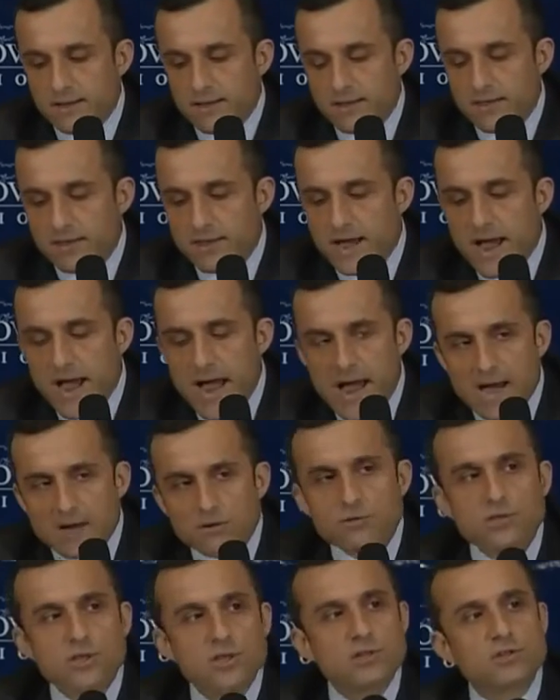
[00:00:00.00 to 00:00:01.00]
the
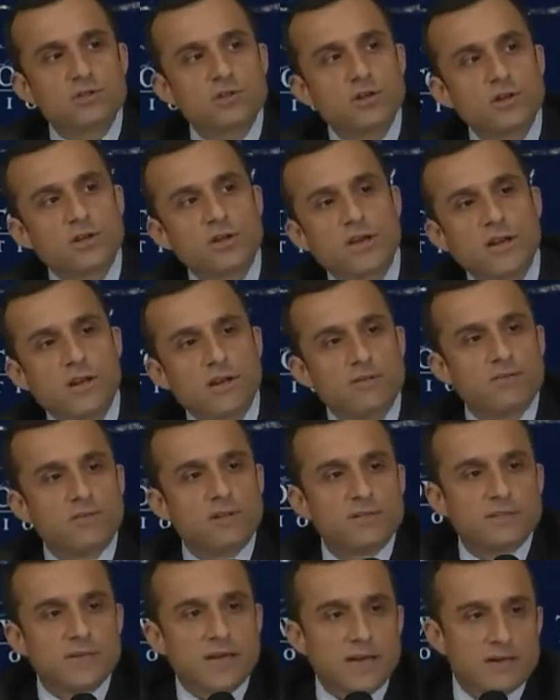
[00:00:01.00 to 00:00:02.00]
outer circle of
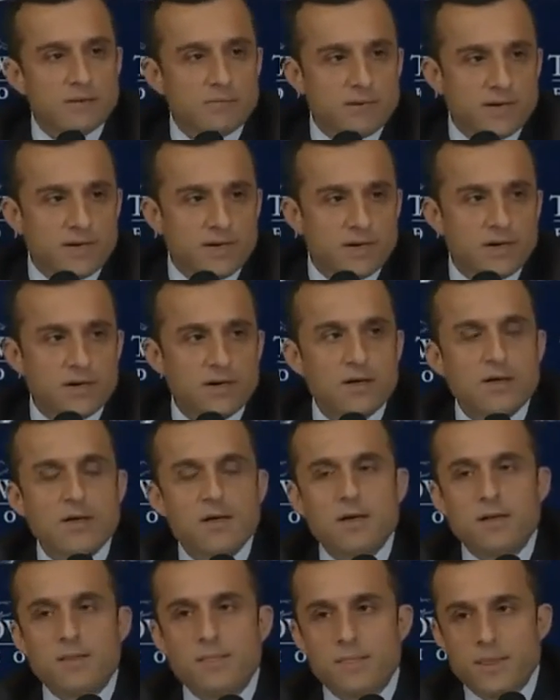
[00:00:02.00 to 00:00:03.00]
the Taliban,
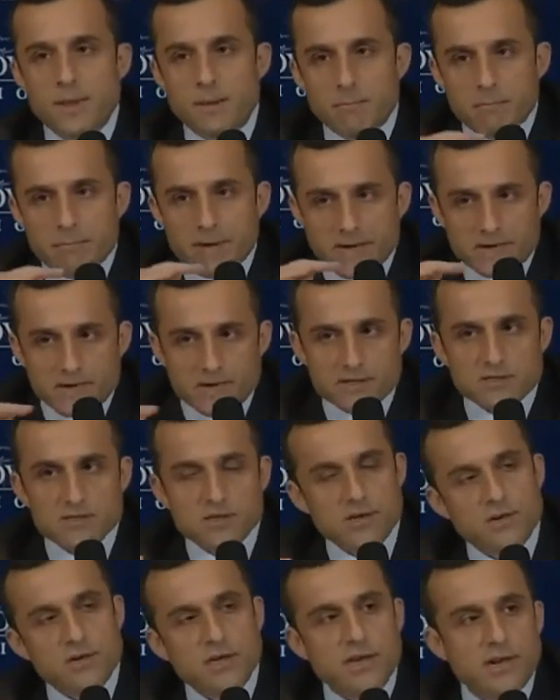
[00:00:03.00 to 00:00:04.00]
the middle
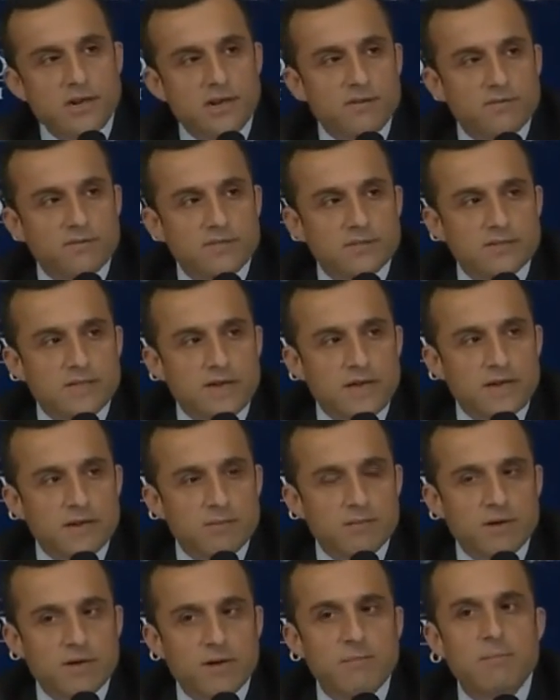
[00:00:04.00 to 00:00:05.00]
circle of the
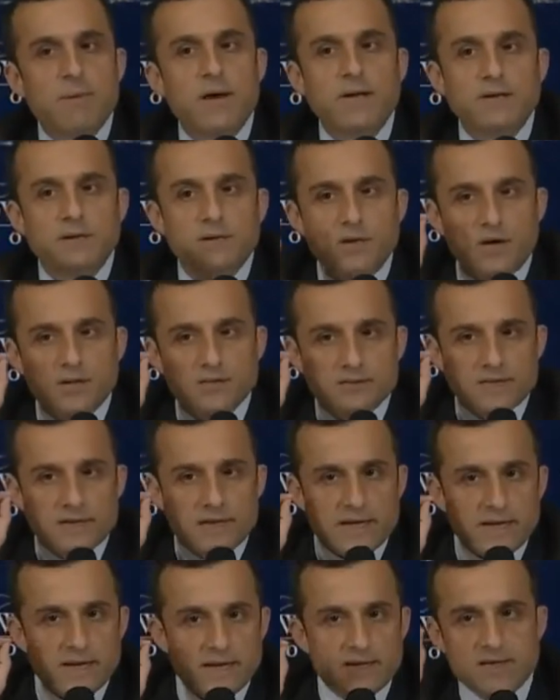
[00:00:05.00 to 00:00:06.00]
Taliban, but not
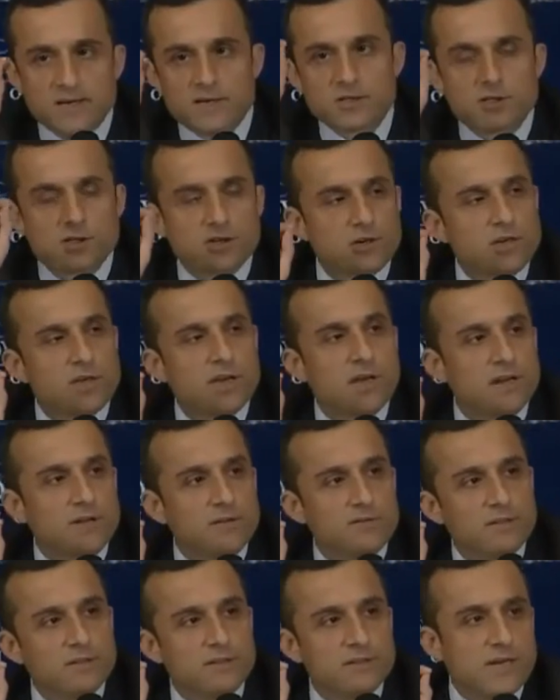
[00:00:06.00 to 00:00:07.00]
the inner circle
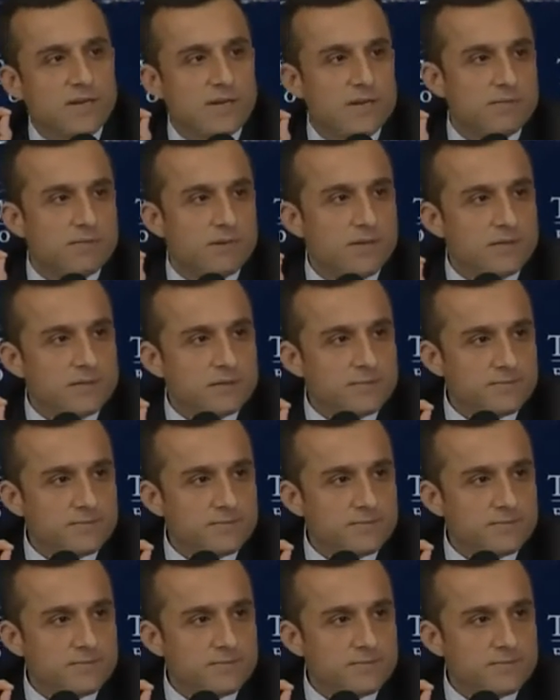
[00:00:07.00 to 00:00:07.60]
of the Taliban.